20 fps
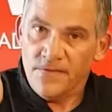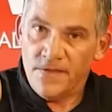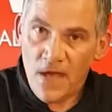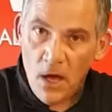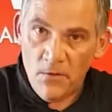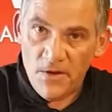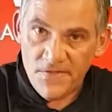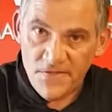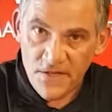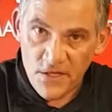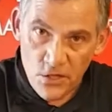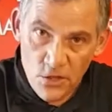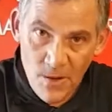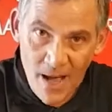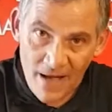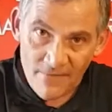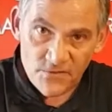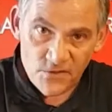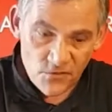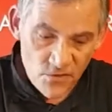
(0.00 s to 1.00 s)
The only thing you
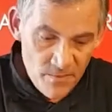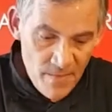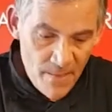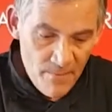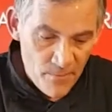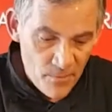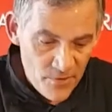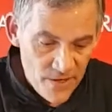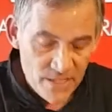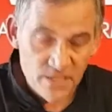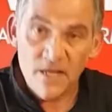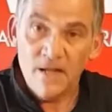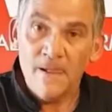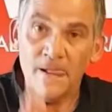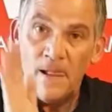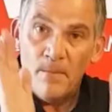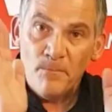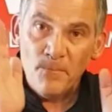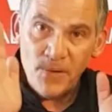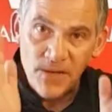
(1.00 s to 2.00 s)
have to remember is,
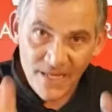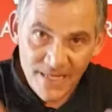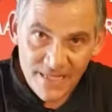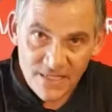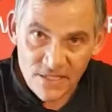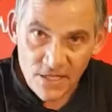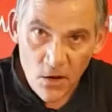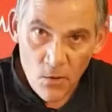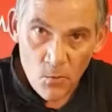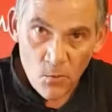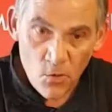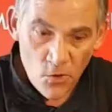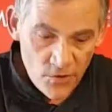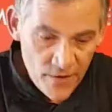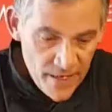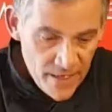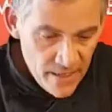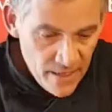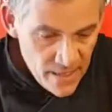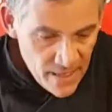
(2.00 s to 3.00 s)
please don't
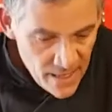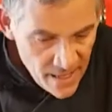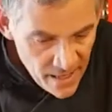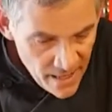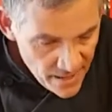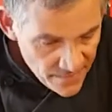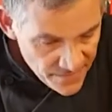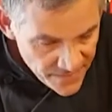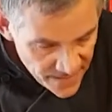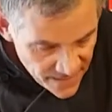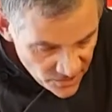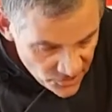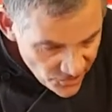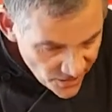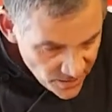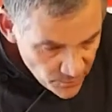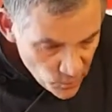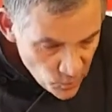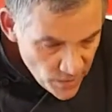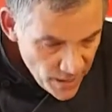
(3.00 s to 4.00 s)
worry, the
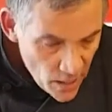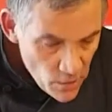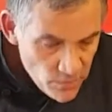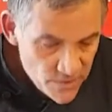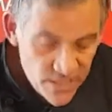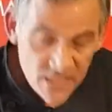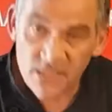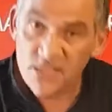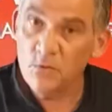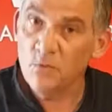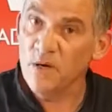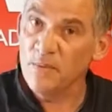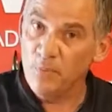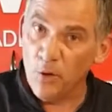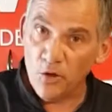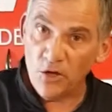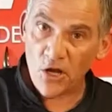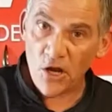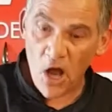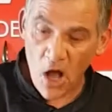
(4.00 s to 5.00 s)
incredible coatings that we
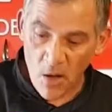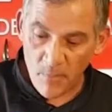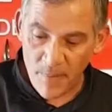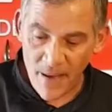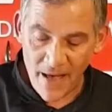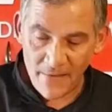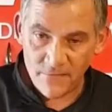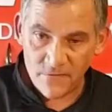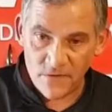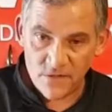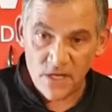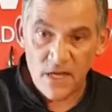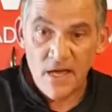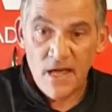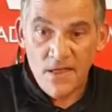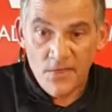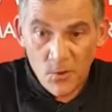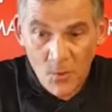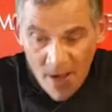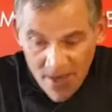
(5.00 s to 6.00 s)
put on our pans,
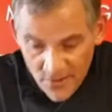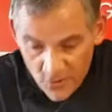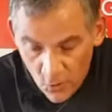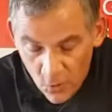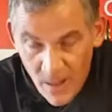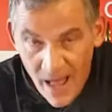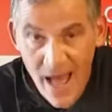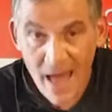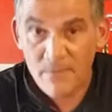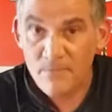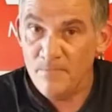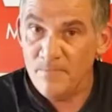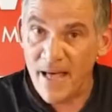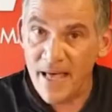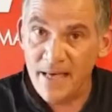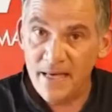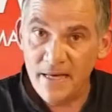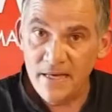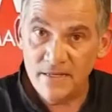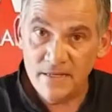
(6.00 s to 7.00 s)
the way they're all
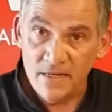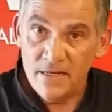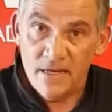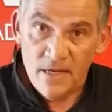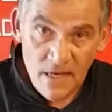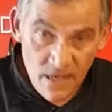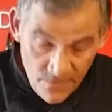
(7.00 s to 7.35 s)
handmade,